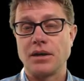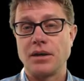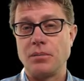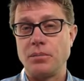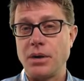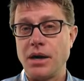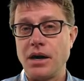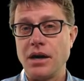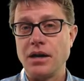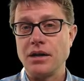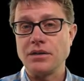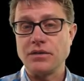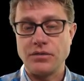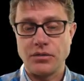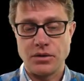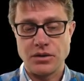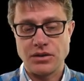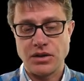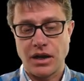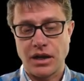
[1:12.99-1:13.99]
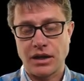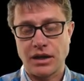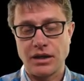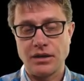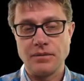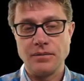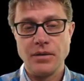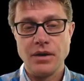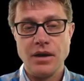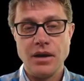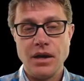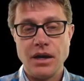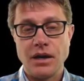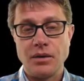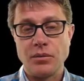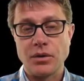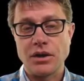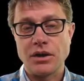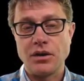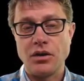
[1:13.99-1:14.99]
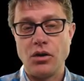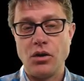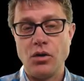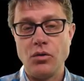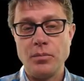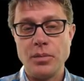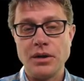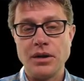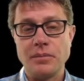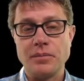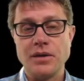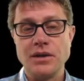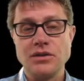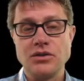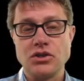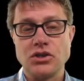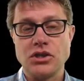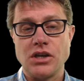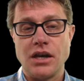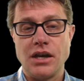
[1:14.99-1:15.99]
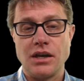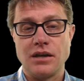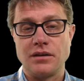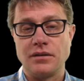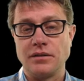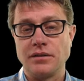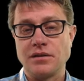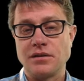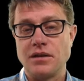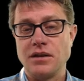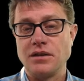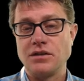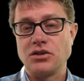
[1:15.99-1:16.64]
I'm going to pause for a second and we're going to open up these channels.